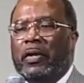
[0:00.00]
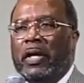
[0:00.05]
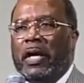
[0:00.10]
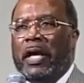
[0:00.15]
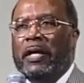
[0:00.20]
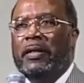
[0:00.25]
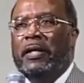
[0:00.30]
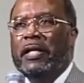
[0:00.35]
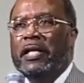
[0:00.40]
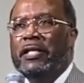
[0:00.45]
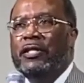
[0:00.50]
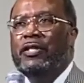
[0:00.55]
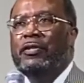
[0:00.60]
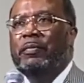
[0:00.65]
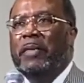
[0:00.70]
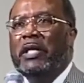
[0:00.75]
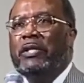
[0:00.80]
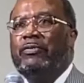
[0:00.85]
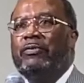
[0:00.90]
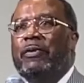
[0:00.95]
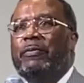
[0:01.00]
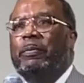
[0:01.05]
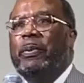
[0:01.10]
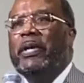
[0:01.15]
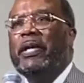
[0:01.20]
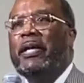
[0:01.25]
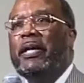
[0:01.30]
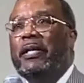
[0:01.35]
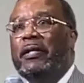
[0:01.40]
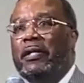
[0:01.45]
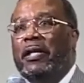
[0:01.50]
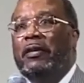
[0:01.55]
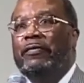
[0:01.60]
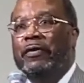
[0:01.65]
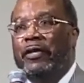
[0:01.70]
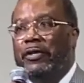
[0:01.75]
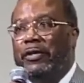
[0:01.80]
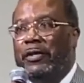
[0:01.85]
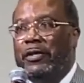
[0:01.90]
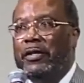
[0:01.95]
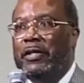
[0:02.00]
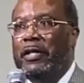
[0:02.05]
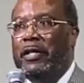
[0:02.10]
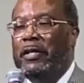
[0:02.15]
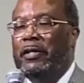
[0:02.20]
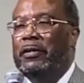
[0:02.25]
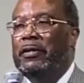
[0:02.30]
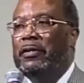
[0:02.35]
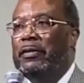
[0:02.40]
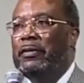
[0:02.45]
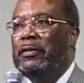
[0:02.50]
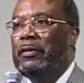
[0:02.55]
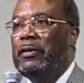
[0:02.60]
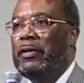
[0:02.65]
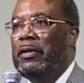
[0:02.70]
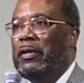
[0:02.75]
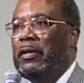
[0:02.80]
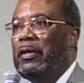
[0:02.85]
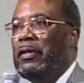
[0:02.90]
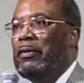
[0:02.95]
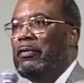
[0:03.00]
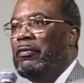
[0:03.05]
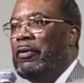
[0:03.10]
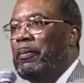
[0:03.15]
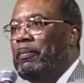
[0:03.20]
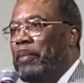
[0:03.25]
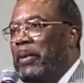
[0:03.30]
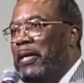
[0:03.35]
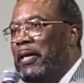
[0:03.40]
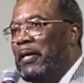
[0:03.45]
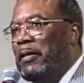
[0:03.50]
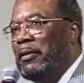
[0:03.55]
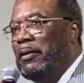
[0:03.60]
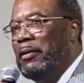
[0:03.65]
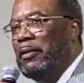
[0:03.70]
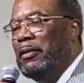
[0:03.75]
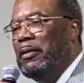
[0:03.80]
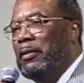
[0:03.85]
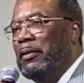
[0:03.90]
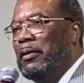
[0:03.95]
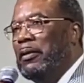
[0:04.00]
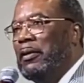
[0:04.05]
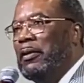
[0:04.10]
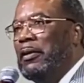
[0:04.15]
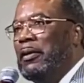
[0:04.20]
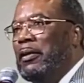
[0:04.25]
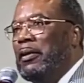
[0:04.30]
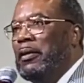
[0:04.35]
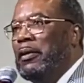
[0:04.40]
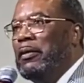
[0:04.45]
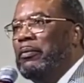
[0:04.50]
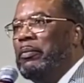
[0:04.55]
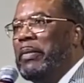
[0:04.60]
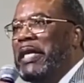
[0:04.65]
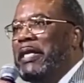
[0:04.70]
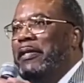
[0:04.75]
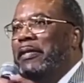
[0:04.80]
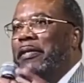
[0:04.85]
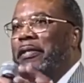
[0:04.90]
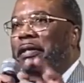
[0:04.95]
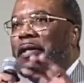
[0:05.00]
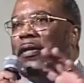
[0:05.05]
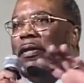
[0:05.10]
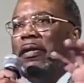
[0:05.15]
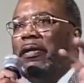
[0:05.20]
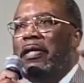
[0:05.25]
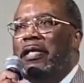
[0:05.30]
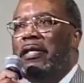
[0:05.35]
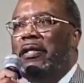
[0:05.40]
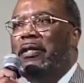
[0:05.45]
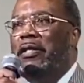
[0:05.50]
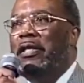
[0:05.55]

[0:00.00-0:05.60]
And then you must repent of your sins. Repent means to think